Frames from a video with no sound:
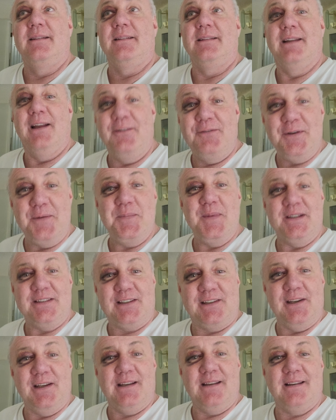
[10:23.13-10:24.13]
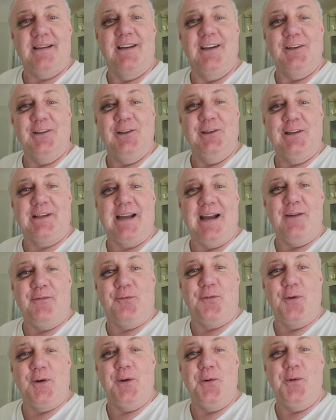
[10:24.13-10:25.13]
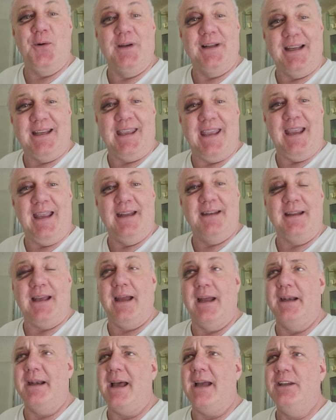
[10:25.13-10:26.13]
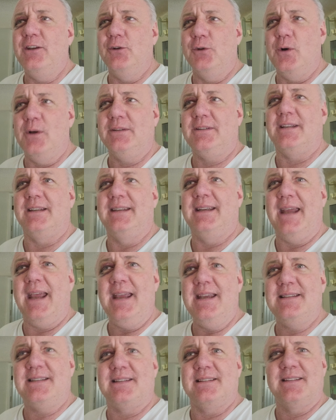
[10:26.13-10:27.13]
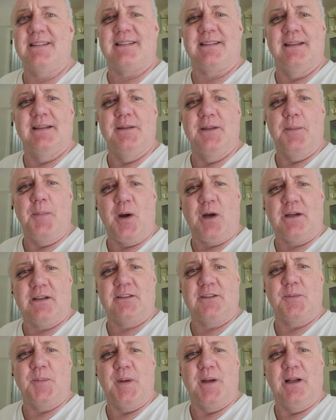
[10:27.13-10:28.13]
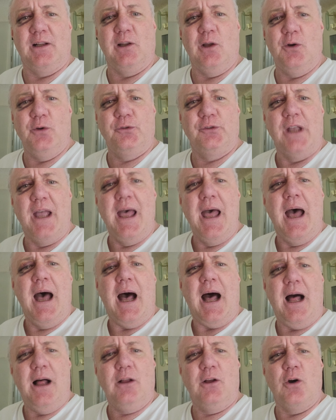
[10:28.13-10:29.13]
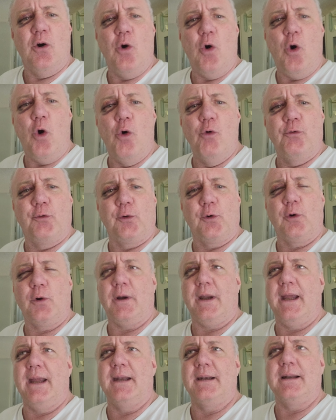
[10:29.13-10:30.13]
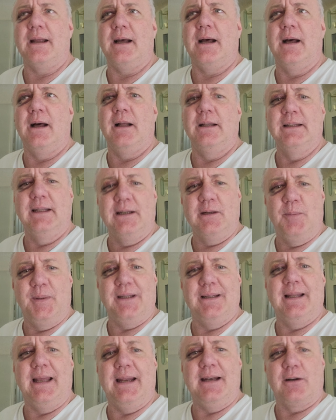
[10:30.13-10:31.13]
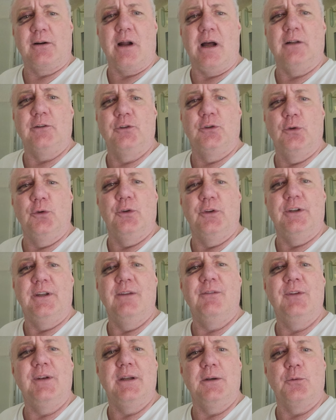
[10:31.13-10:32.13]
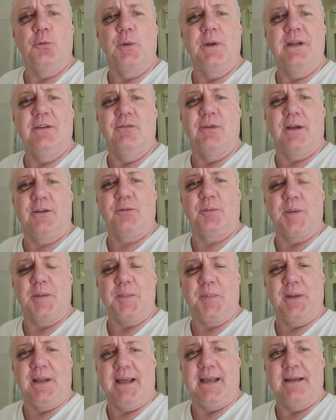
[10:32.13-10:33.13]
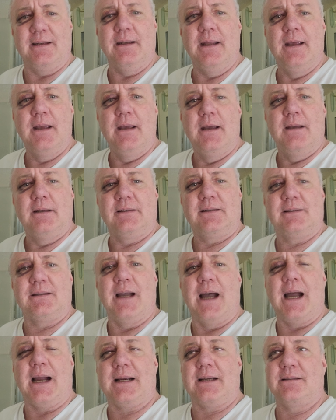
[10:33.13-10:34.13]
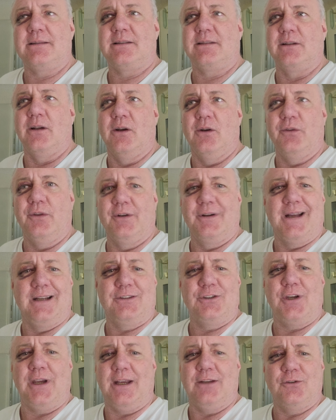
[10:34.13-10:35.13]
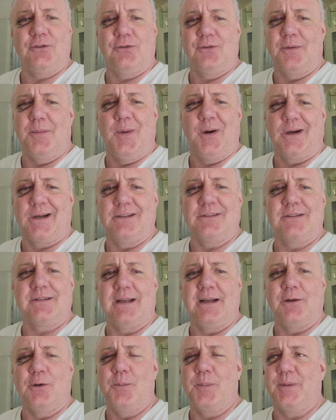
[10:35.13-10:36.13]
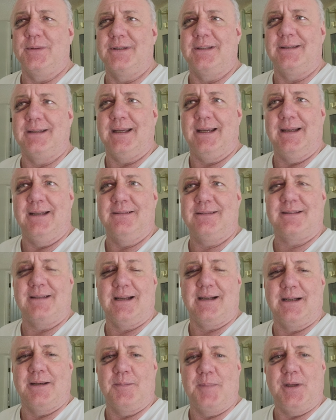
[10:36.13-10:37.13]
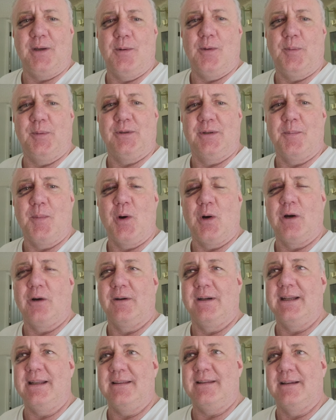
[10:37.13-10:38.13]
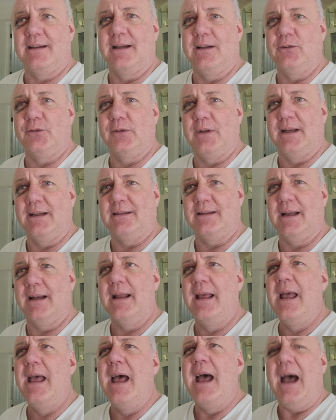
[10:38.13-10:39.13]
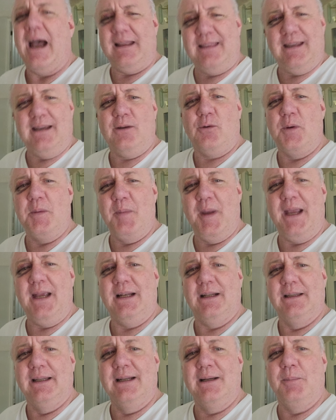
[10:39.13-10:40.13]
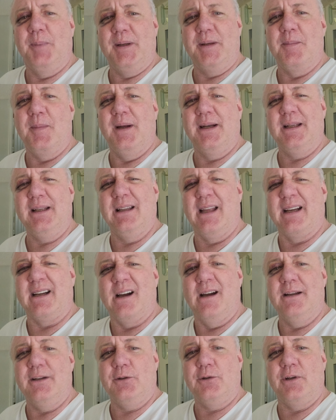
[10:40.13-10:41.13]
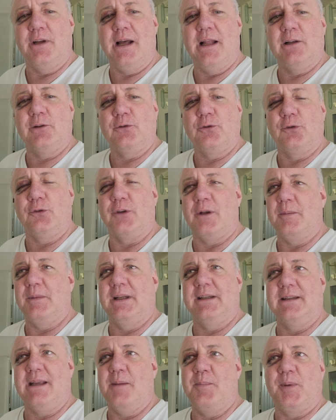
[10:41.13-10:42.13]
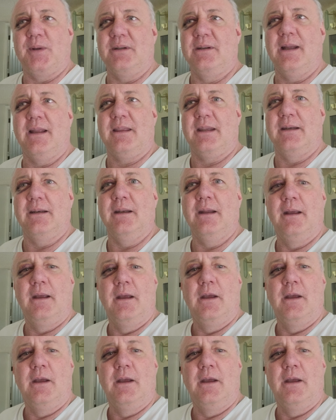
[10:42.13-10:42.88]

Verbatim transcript: Love you, miss you. Gonna look out for you when I can. And uh, you know what? Today, since the, the markets have been closed, I'll go over and uh, a little bit later, I'll do the dividend reinvestment plan stocks. So they're not changing. The market's not open today. It's not going to be open tomorrow or anything else like that. I think we made a little bit of money, like $100 or something like that, but nothing